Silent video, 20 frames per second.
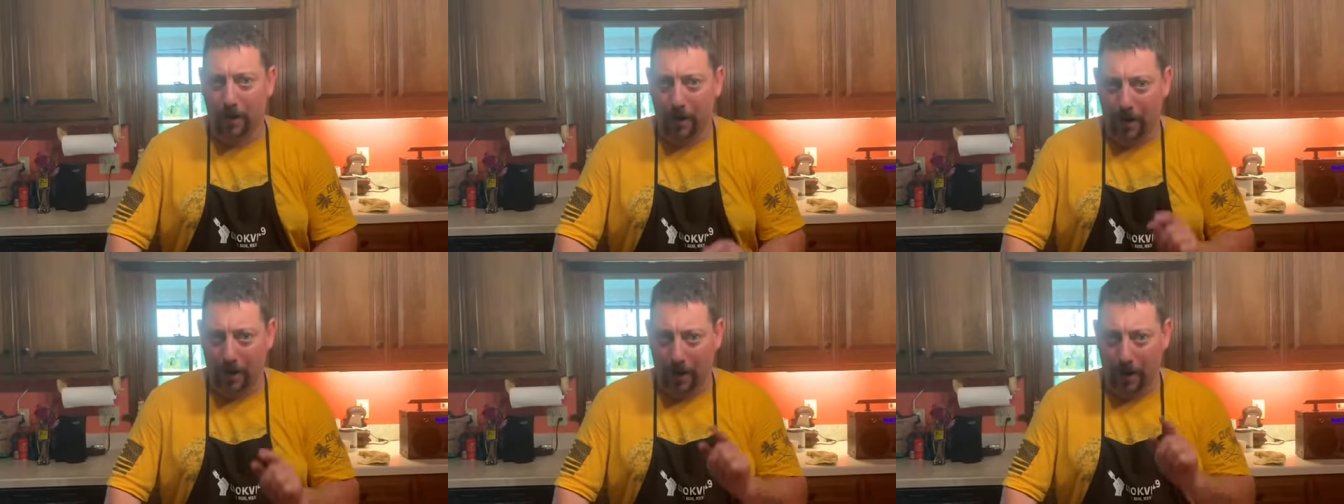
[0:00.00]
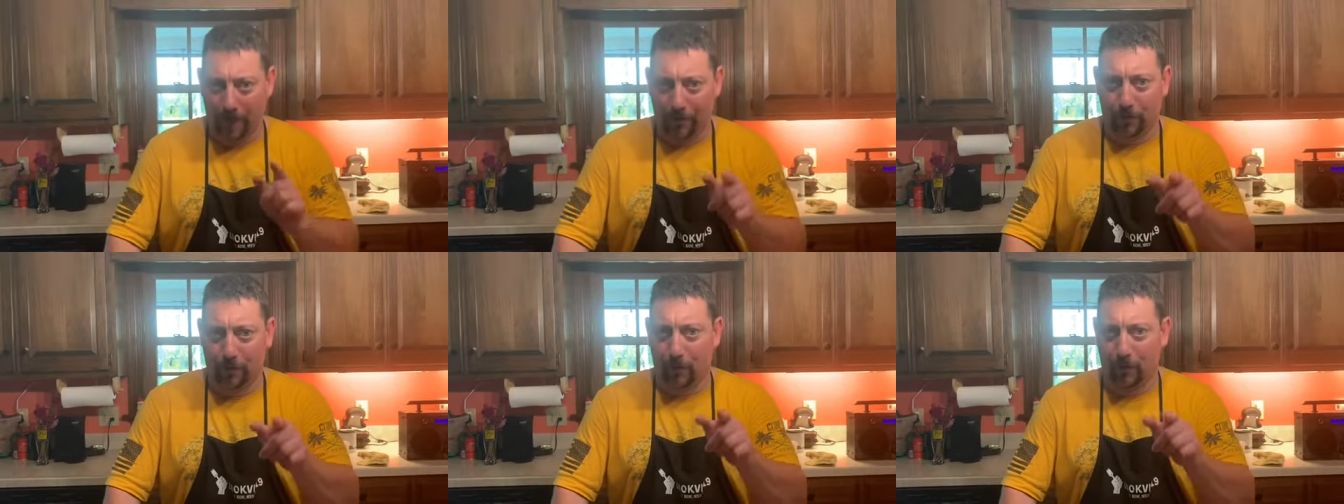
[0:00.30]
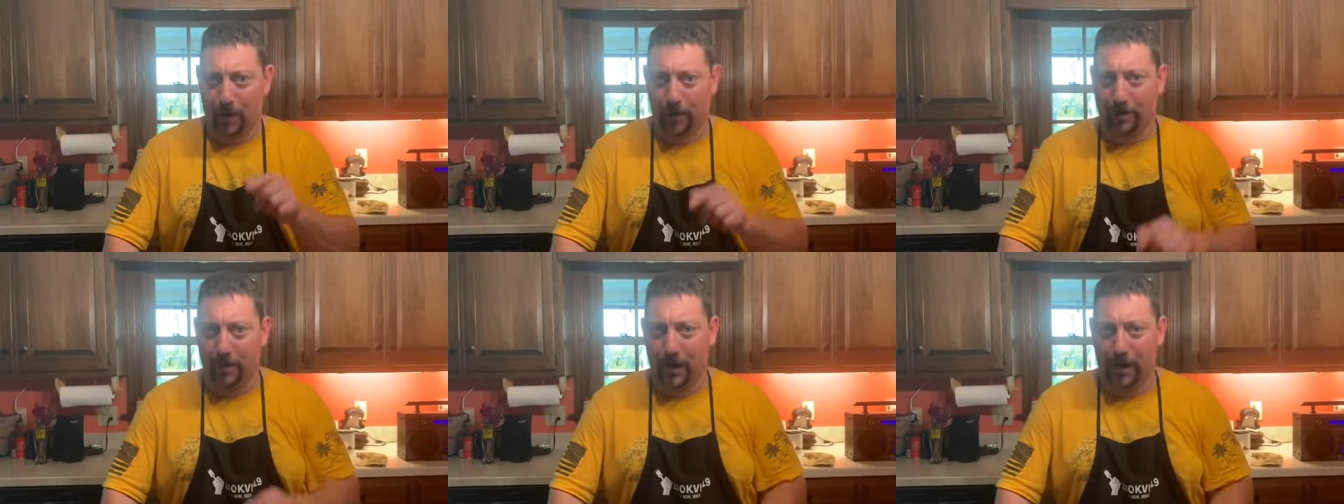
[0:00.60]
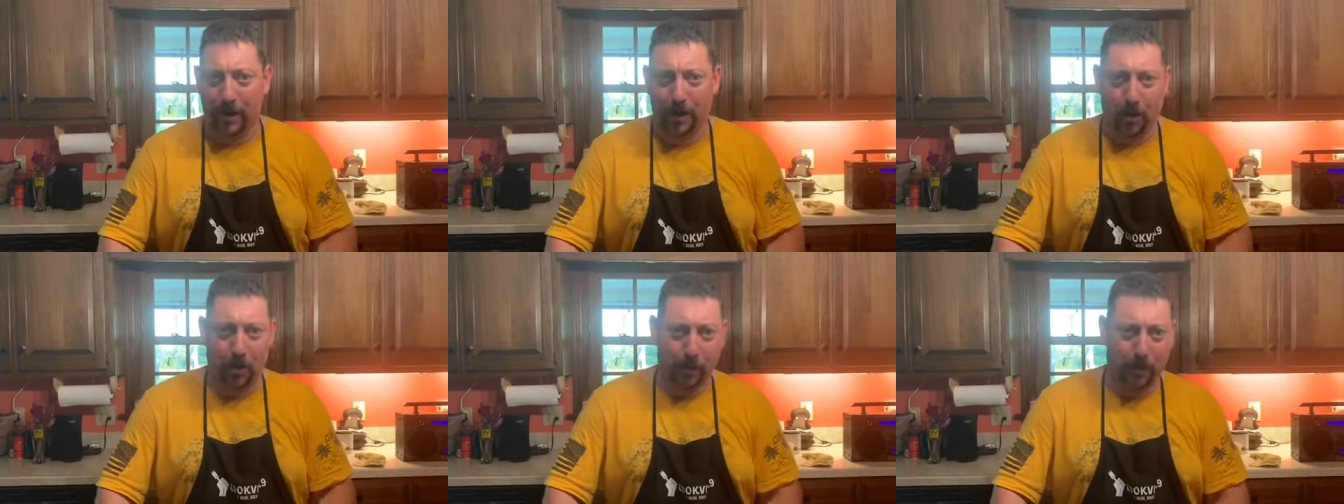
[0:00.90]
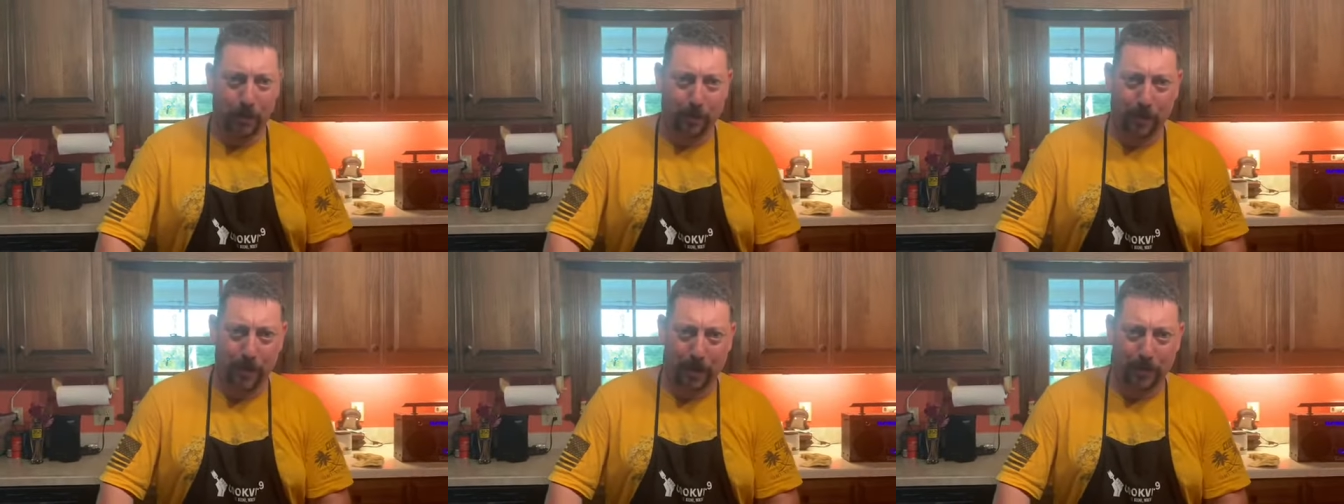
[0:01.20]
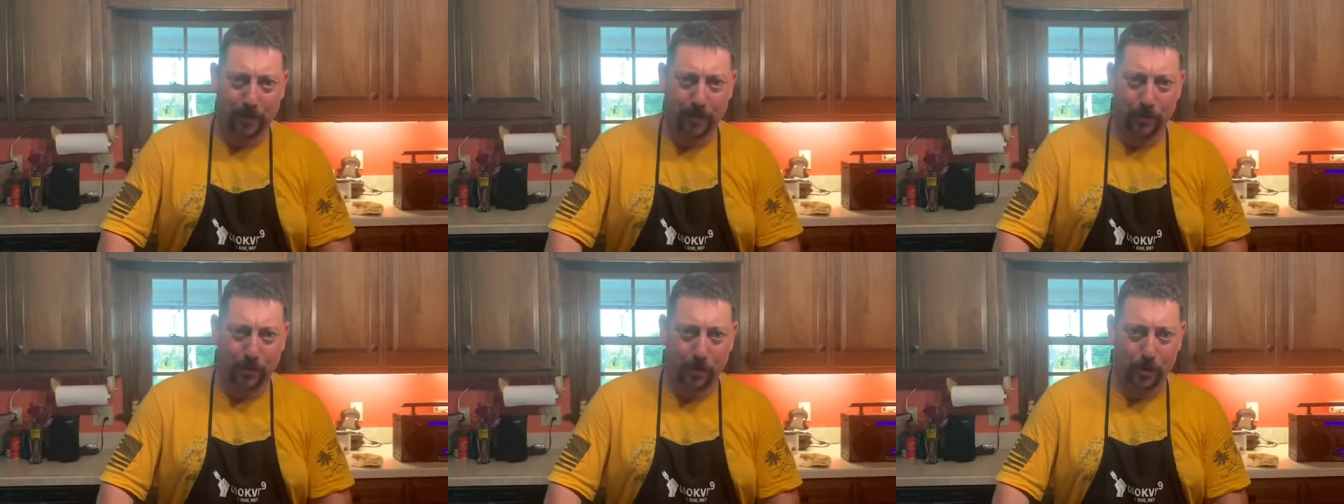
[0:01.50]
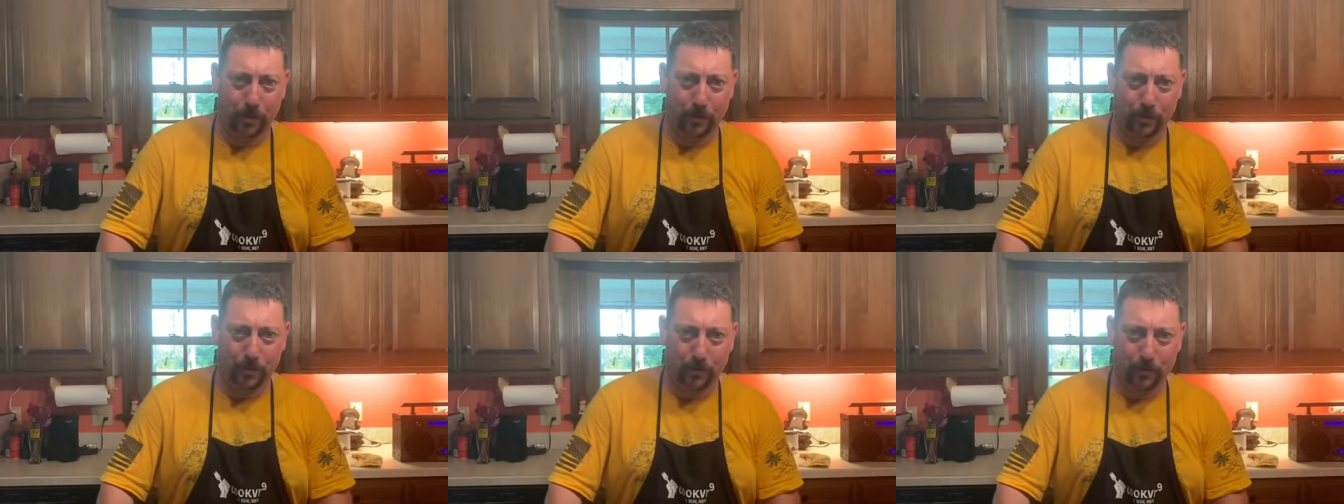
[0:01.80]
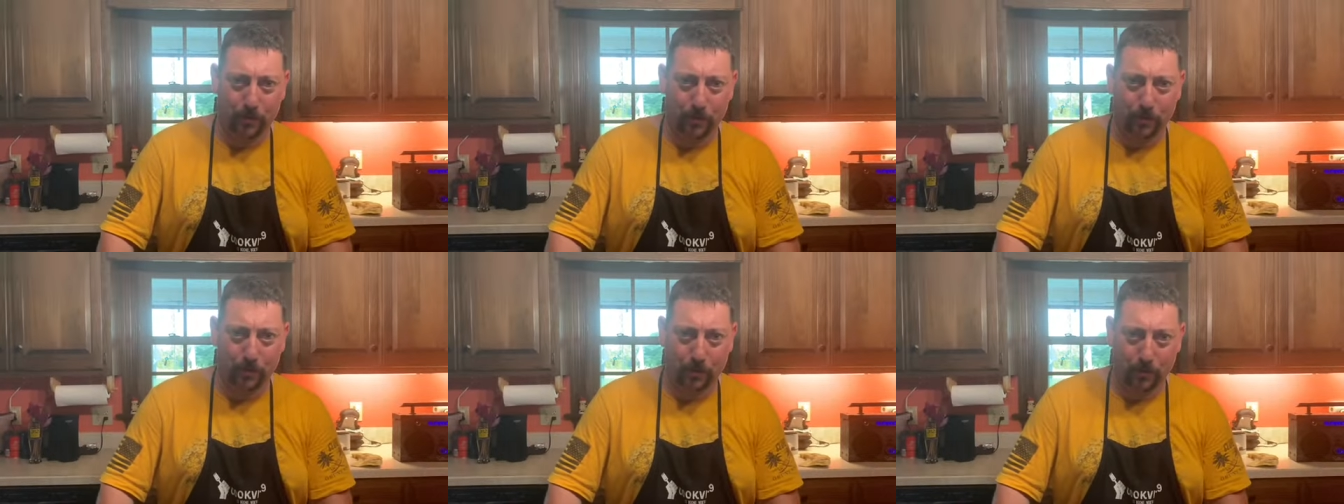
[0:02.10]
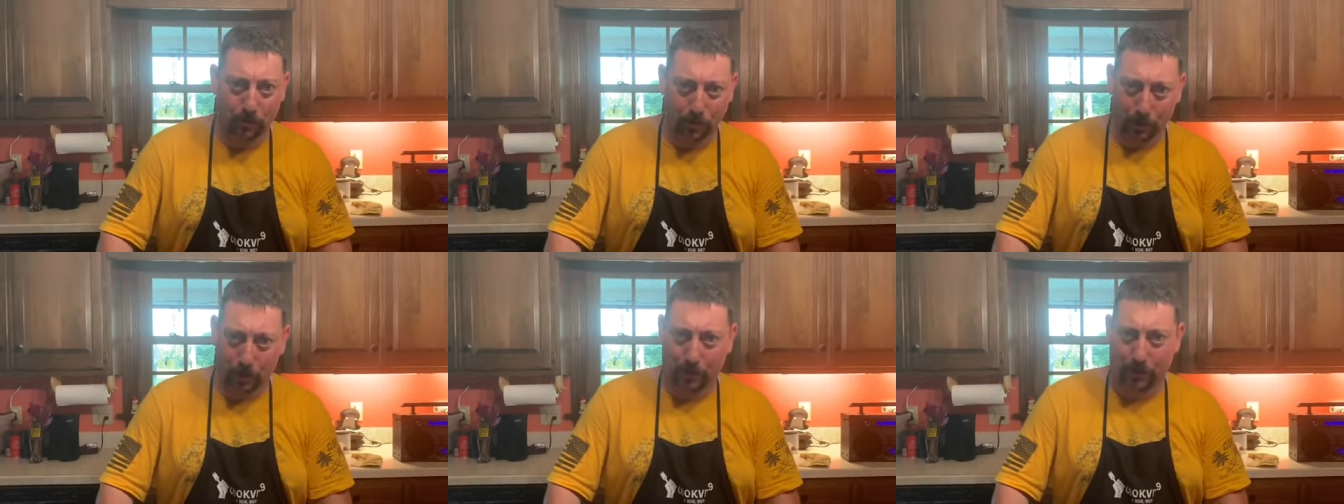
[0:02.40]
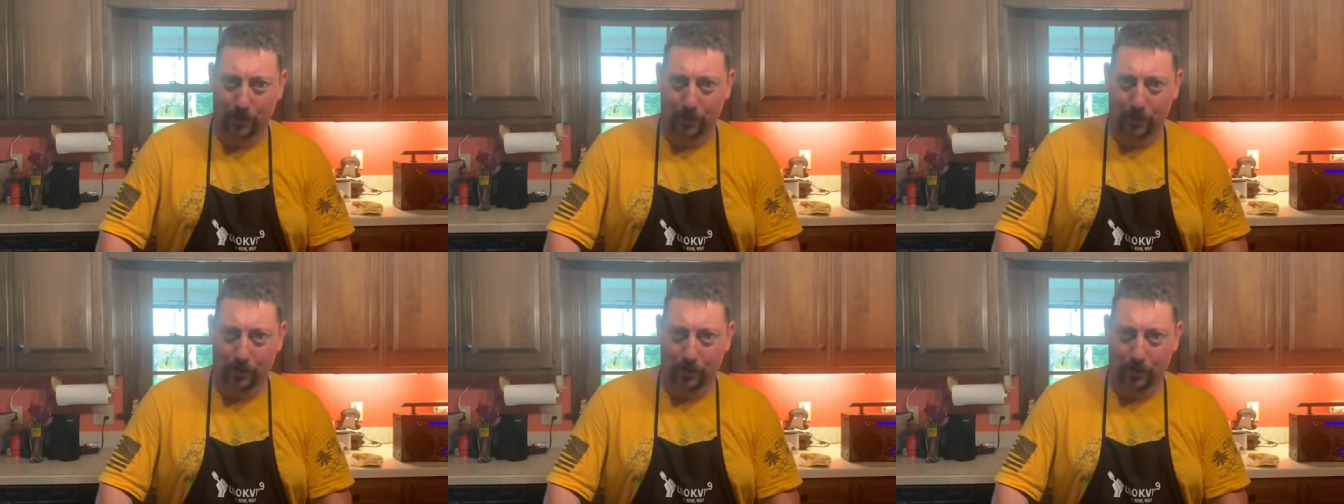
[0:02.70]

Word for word: Have a great day and I'll be back soon. Talk to you